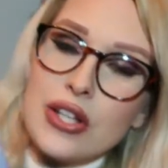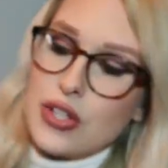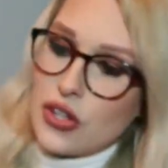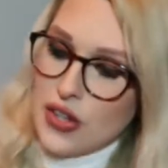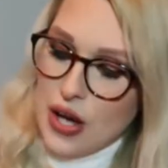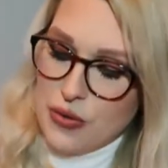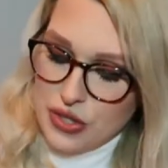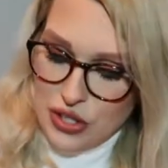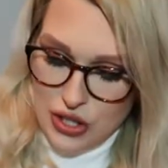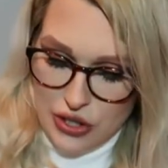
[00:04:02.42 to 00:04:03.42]
so I thought that
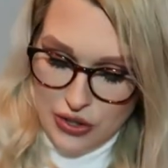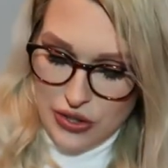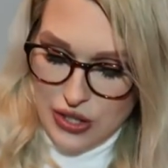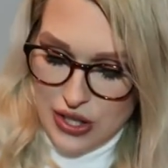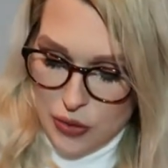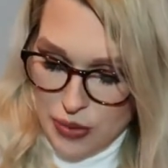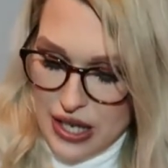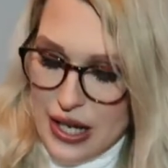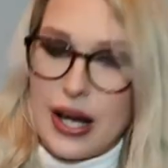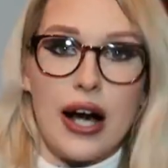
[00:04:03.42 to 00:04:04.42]
was cute. So that will be
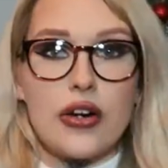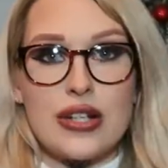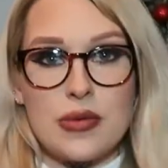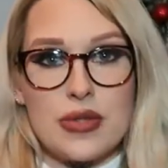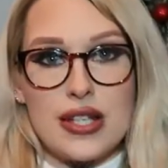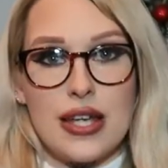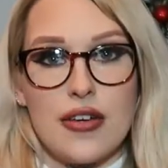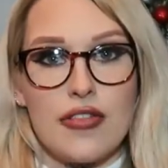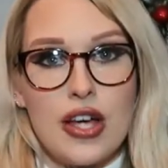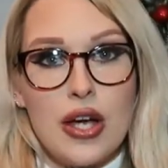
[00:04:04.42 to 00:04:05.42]
like our Christmas
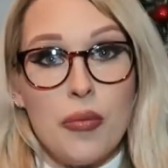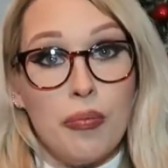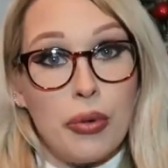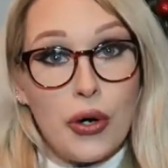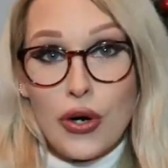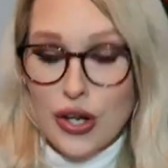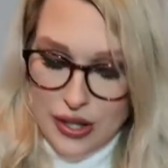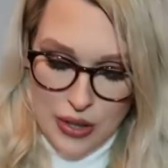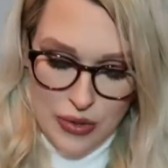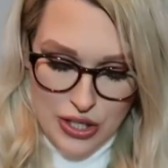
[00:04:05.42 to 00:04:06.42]
Eve book
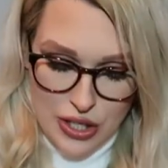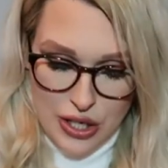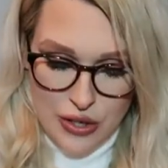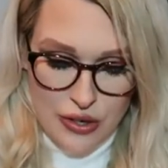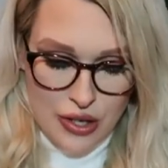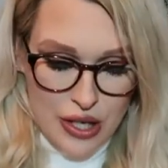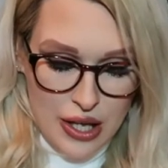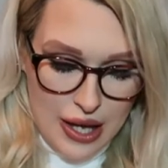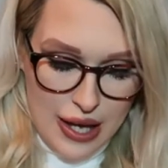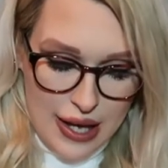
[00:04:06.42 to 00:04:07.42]
that we do.
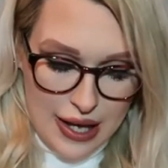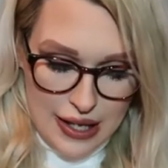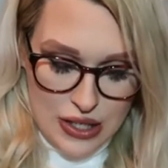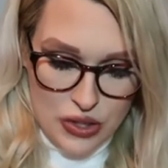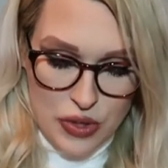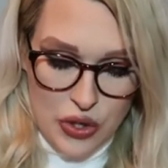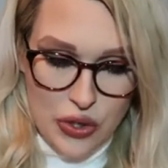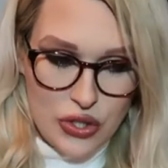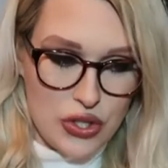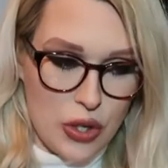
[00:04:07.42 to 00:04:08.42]
And we
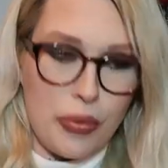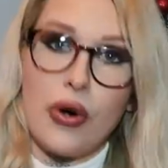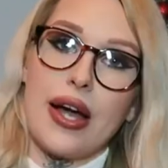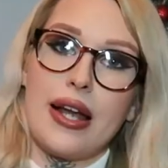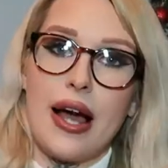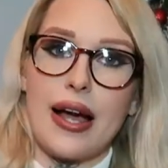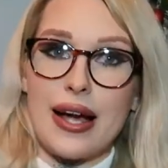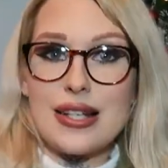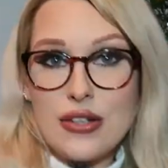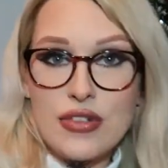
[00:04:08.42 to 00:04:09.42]
also put in like
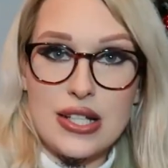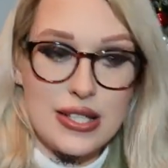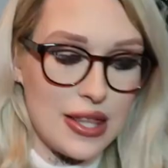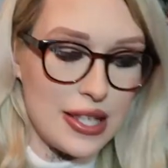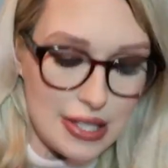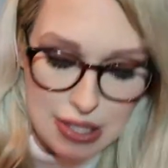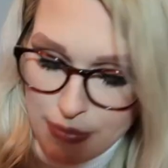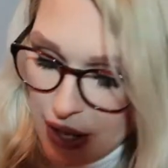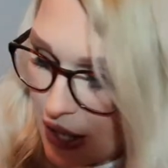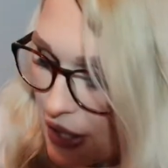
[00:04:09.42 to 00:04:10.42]
activities and things to
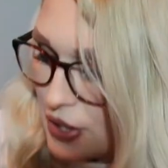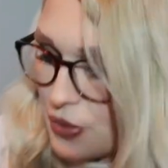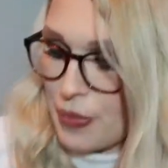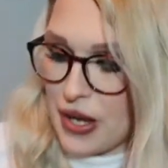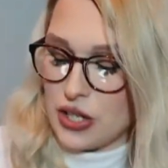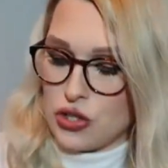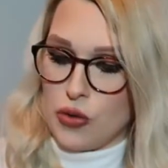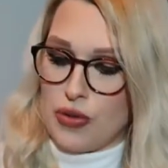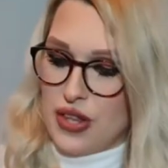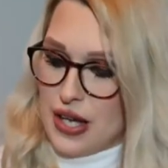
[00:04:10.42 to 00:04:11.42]
make. So we picked
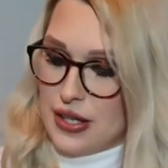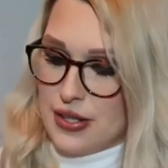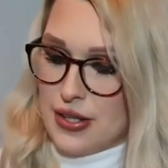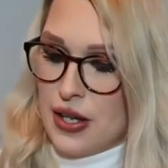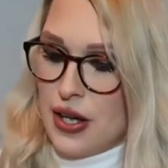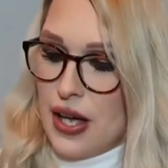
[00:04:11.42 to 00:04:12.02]
up this